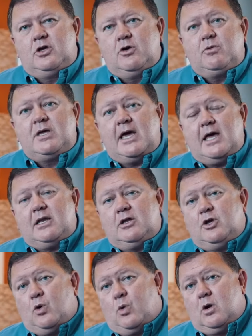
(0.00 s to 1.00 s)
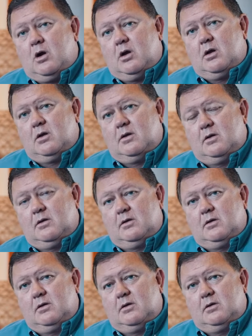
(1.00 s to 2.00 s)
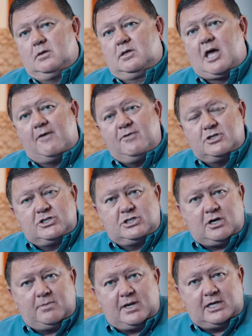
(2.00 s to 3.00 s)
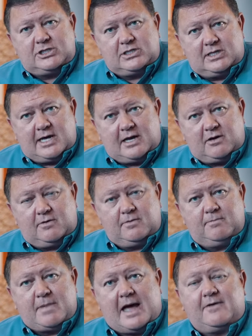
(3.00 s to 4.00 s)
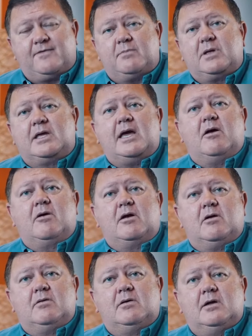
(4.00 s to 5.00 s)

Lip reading: you get your coverage determination letter back from the carrier,